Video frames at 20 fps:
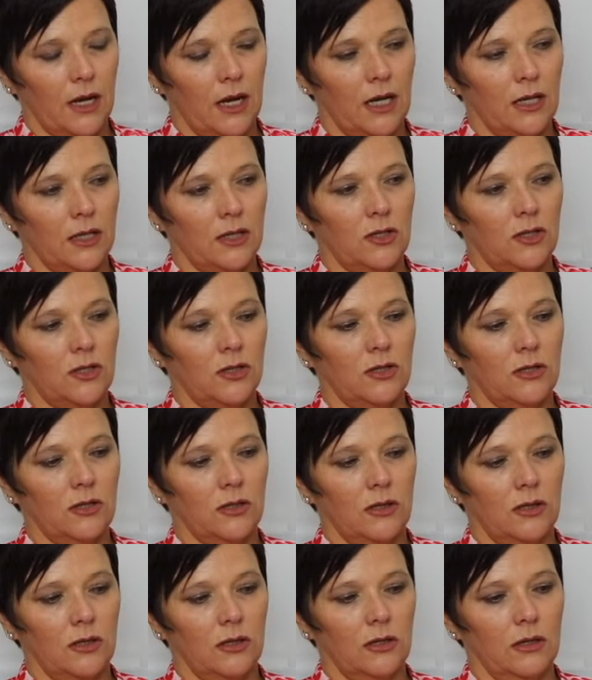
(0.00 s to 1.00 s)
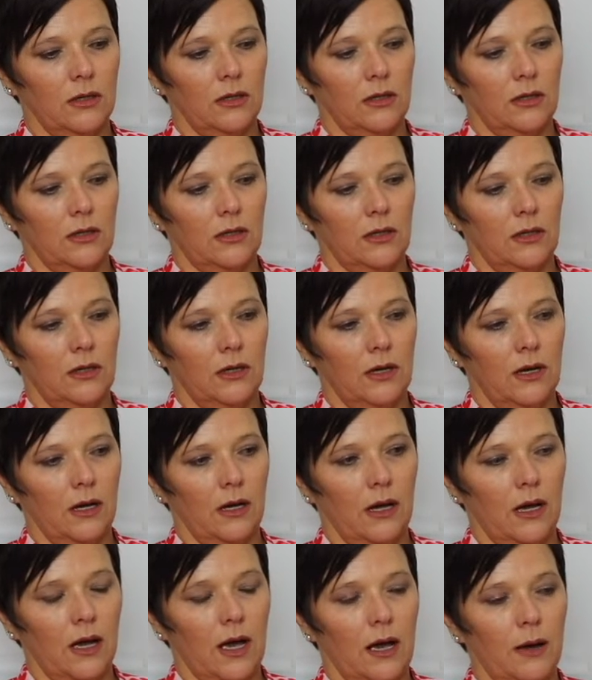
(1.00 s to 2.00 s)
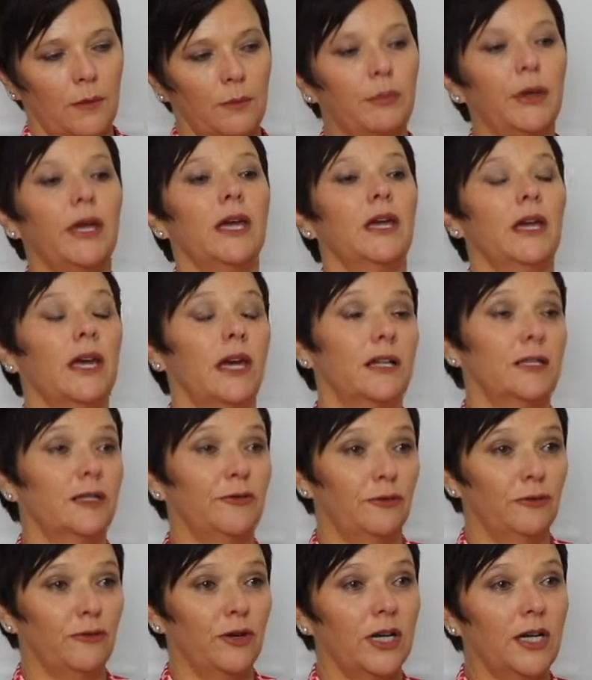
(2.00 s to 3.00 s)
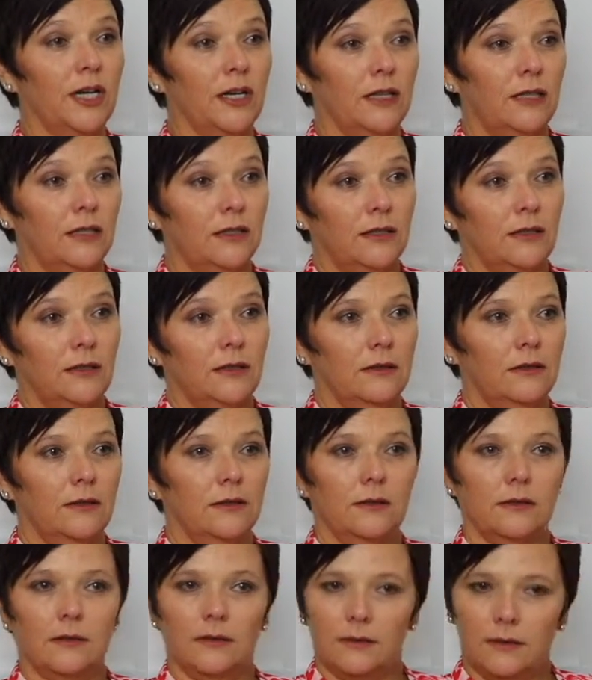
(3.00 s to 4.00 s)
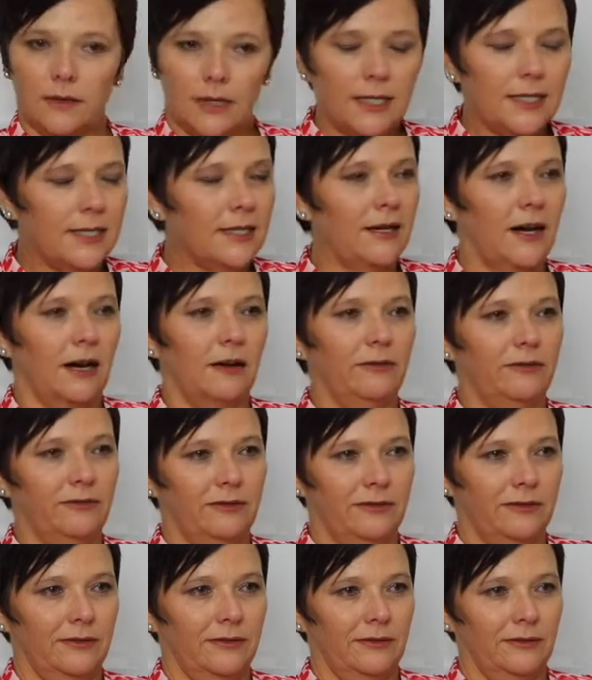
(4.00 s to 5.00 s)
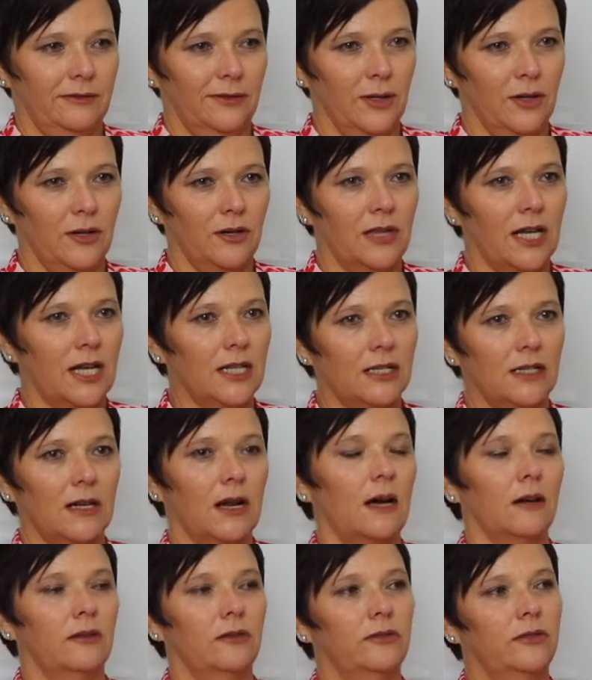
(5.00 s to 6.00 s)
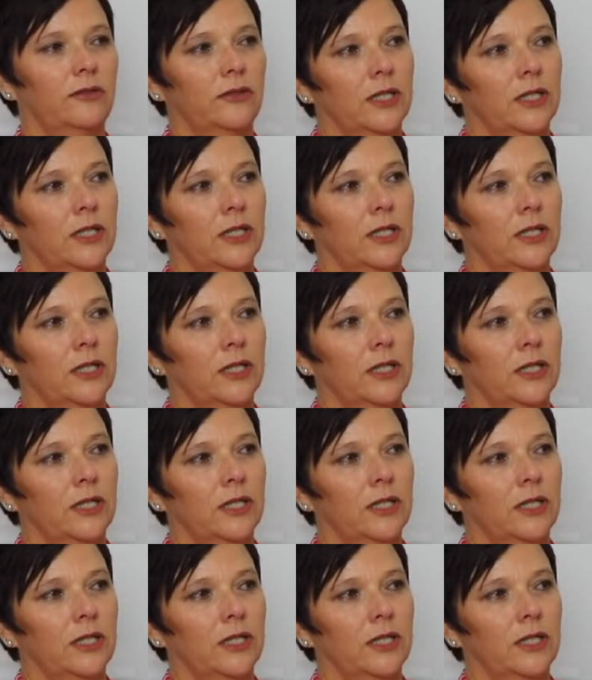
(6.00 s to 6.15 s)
it's being cancer free is enough. You know, that's enough.